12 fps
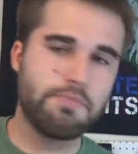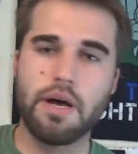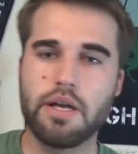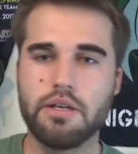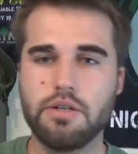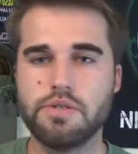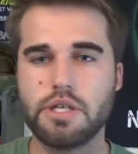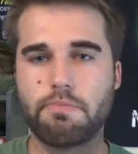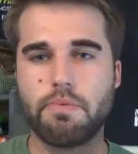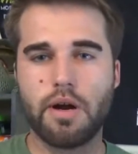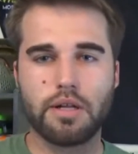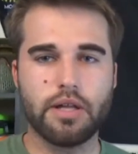by using a
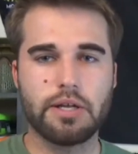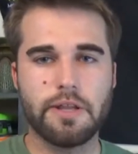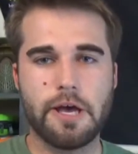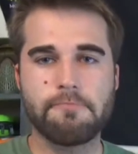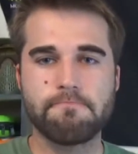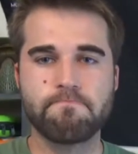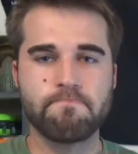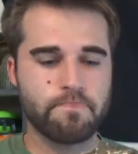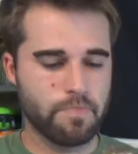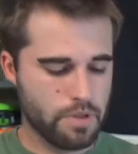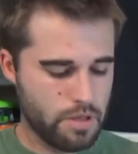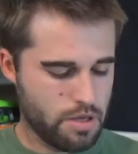product like that.
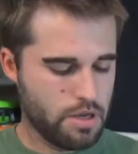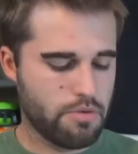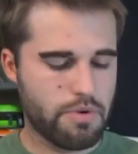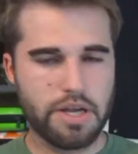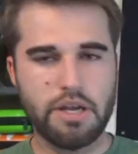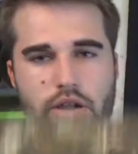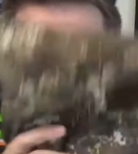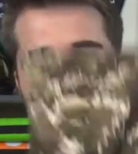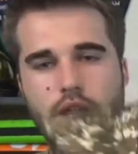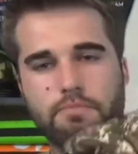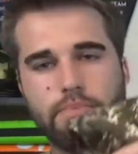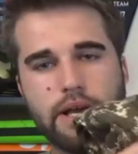Right here I've
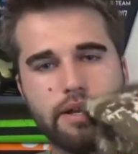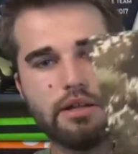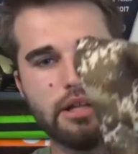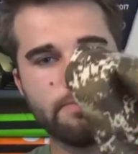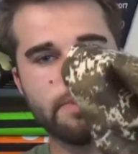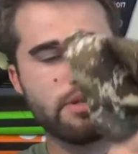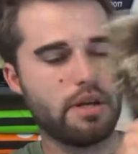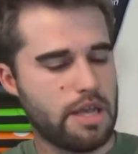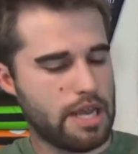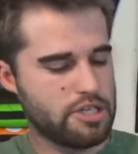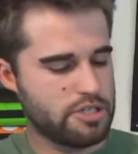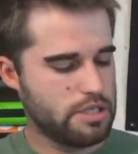got Planet Eclipse
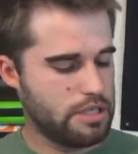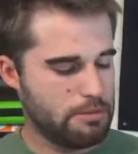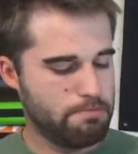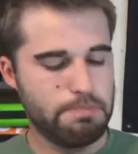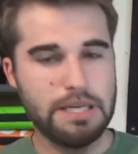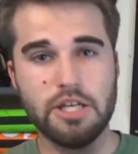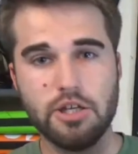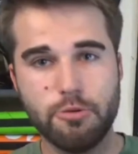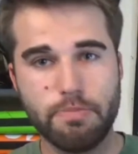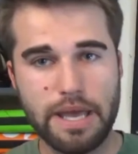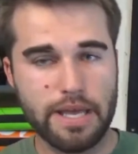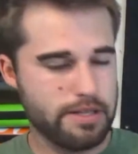HDE
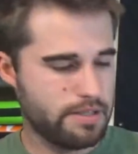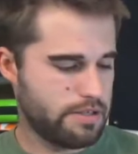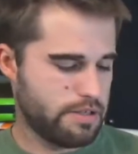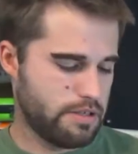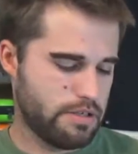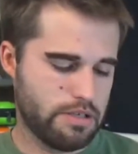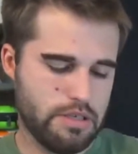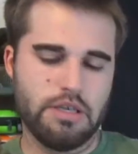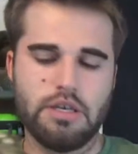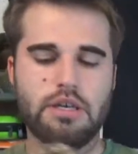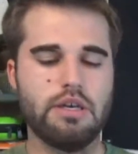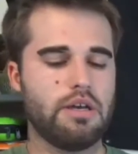BDU pants.
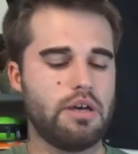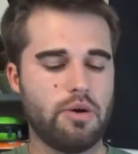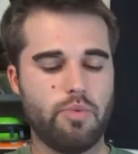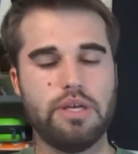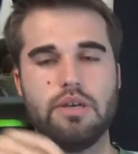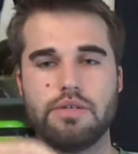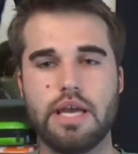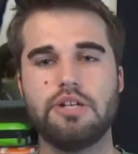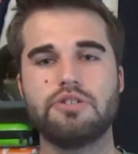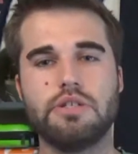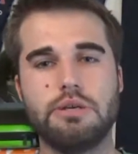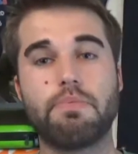We use
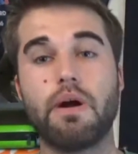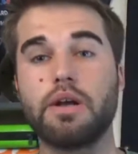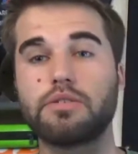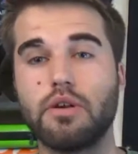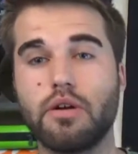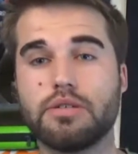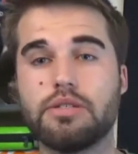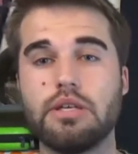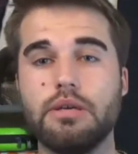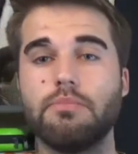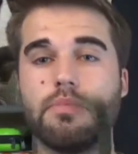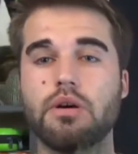HDE products on our
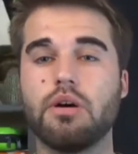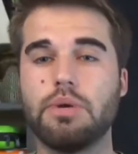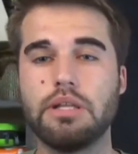team. We